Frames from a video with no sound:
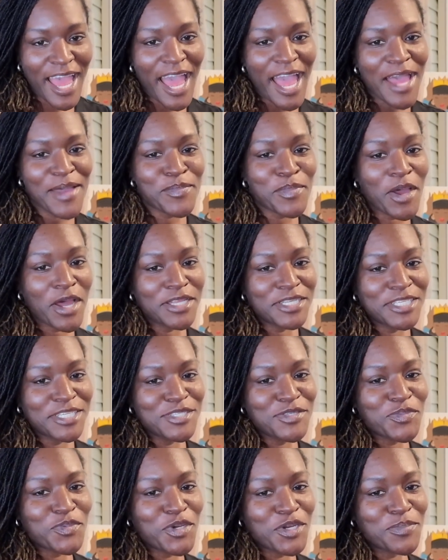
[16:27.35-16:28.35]
I bought
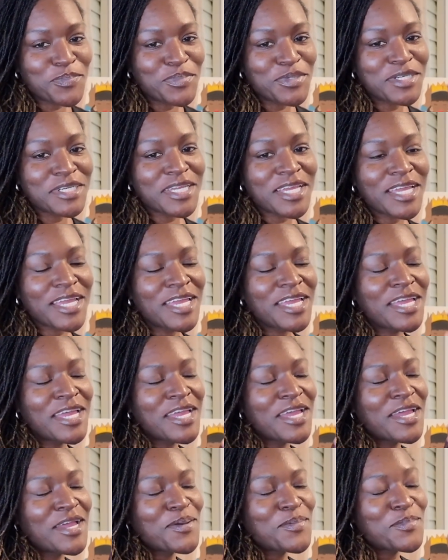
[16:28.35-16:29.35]
this workbook
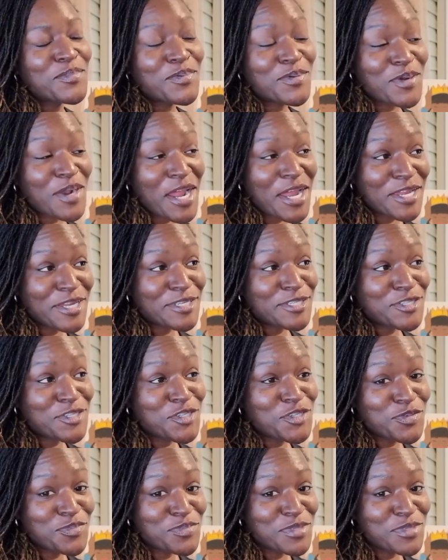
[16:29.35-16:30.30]
prior to